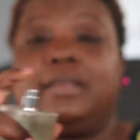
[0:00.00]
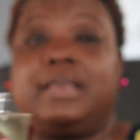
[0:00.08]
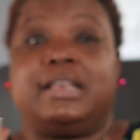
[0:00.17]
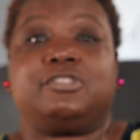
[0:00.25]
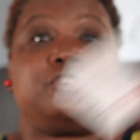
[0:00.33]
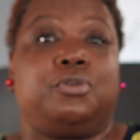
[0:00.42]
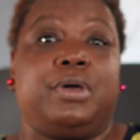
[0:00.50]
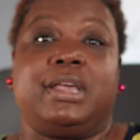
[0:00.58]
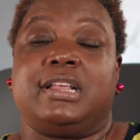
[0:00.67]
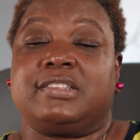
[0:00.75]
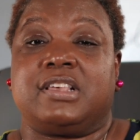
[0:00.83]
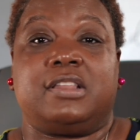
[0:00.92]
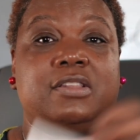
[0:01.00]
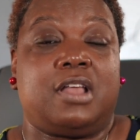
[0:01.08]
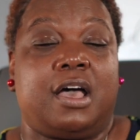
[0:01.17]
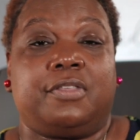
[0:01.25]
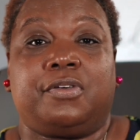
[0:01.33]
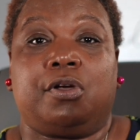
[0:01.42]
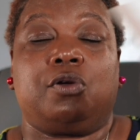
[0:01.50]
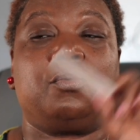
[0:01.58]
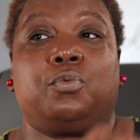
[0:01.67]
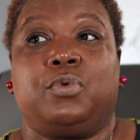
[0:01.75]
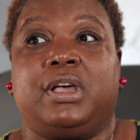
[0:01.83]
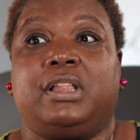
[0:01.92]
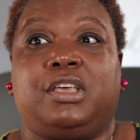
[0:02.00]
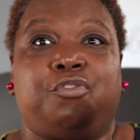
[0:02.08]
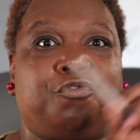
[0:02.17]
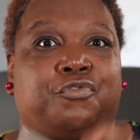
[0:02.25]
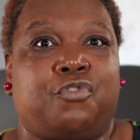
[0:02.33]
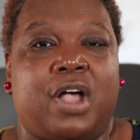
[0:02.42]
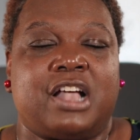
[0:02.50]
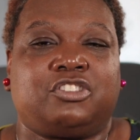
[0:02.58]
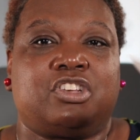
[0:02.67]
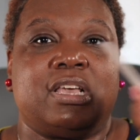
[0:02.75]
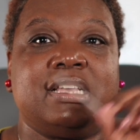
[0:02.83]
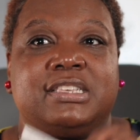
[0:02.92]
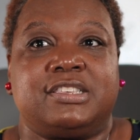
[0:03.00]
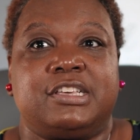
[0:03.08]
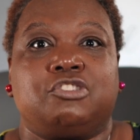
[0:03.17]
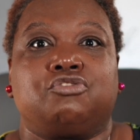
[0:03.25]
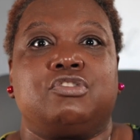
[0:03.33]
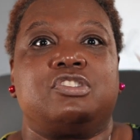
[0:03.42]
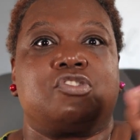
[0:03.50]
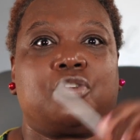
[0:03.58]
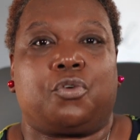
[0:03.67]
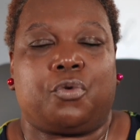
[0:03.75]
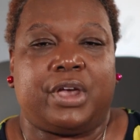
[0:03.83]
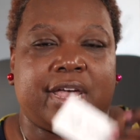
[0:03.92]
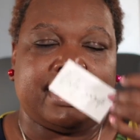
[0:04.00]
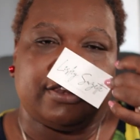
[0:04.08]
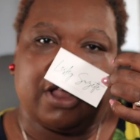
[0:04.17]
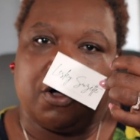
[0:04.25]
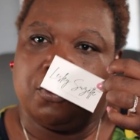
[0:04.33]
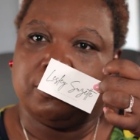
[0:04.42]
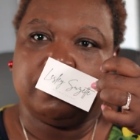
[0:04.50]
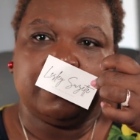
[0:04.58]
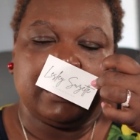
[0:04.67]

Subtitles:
It's green. It's another really fresh citrus green note.